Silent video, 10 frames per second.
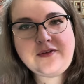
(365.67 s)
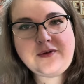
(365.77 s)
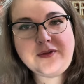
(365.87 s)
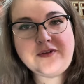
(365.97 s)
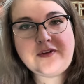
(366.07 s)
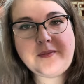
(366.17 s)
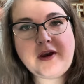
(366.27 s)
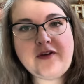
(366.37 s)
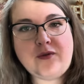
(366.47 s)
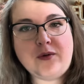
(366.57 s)
or there's some
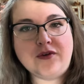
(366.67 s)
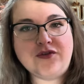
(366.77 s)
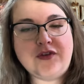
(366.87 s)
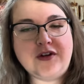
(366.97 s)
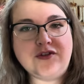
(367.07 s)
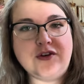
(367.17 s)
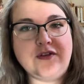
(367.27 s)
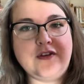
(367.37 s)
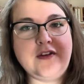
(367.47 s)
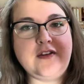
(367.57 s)
kind of orange finish here.
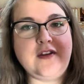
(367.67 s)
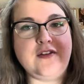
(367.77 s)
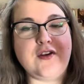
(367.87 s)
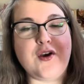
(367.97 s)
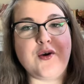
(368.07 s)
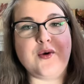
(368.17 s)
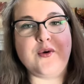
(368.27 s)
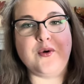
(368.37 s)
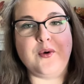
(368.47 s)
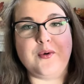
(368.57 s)
This is
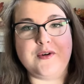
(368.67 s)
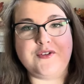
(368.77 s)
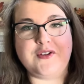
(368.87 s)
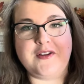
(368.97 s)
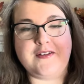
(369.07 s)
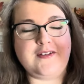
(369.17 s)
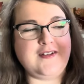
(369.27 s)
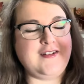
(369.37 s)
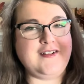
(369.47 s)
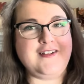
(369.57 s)
gorgeous.
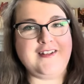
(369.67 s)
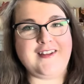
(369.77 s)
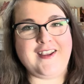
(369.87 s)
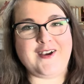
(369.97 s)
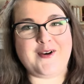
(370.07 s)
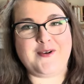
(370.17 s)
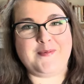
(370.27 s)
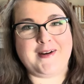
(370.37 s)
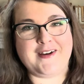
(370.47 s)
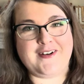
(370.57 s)
Like, oh
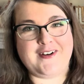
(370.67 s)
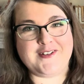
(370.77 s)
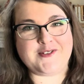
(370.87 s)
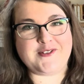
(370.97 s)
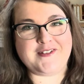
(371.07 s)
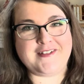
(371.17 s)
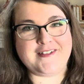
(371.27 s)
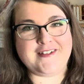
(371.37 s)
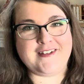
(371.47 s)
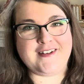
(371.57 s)
my gosh.
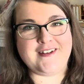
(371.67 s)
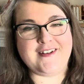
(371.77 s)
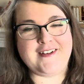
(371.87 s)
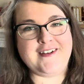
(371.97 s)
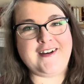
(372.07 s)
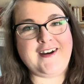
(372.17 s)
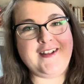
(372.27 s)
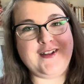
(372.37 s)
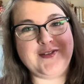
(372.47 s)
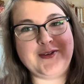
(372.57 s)
I
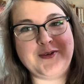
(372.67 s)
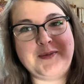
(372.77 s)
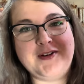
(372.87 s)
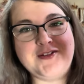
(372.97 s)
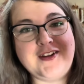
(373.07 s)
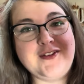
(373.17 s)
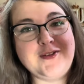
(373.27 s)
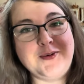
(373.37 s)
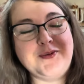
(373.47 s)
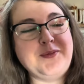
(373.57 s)
love it so much, like
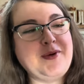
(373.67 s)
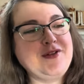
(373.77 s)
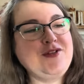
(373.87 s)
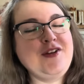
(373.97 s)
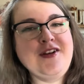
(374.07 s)
so, so much.